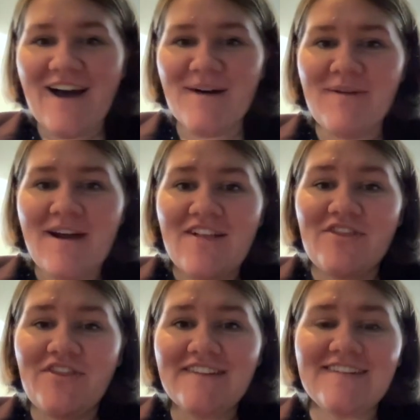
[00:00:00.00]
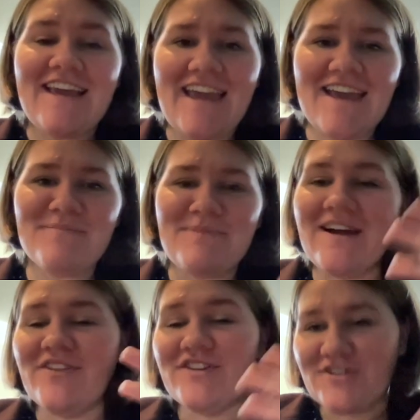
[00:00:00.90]
um, this can't be
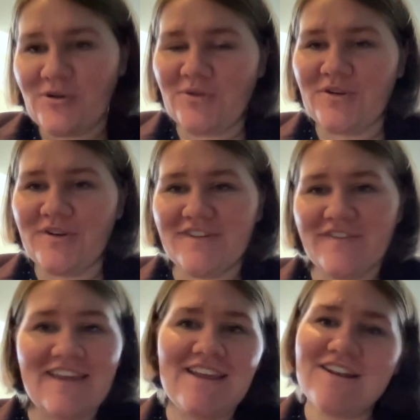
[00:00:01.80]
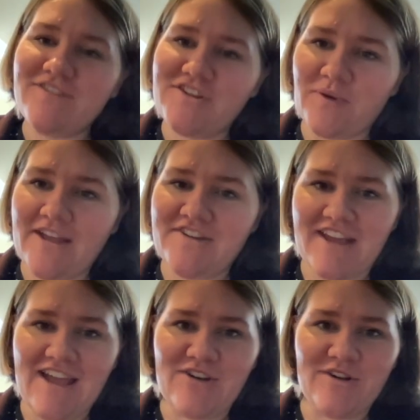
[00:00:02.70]
on the shoulders of like individual
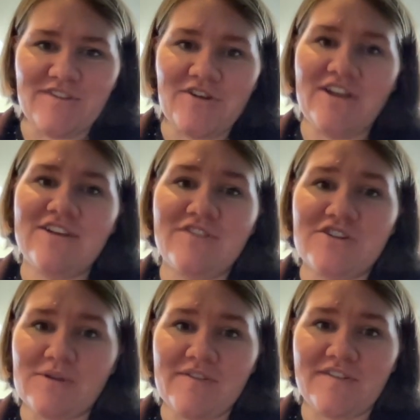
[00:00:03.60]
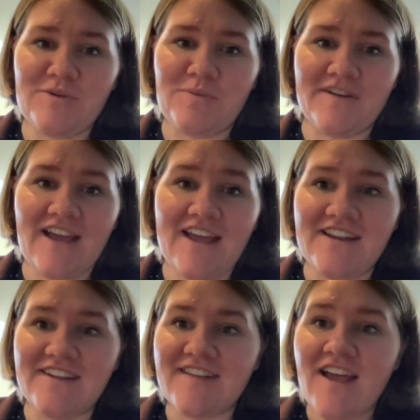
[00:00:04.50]
educators or individual even
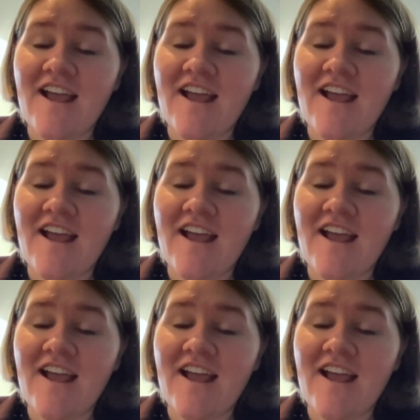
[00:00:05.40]
superintendents.